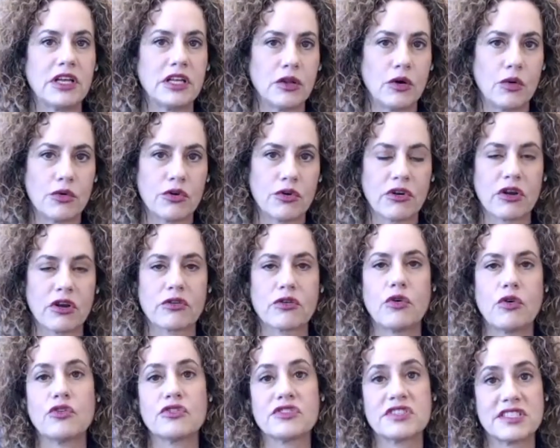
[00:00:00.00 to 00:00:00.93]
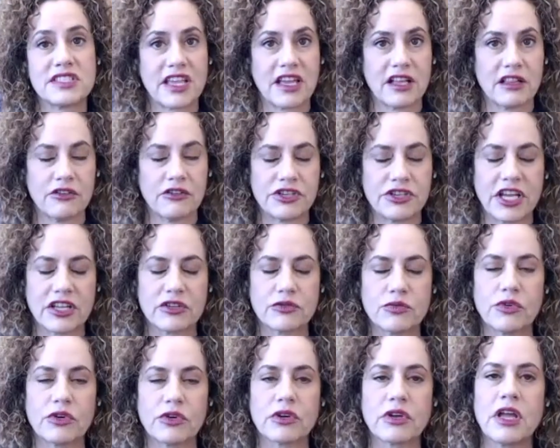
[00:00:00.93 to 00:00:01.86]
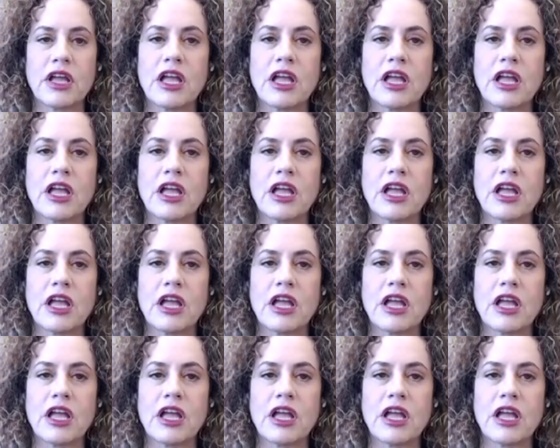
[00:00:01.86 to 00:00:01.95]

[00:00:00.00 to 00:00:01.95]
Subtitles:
lower our cost, scale our network.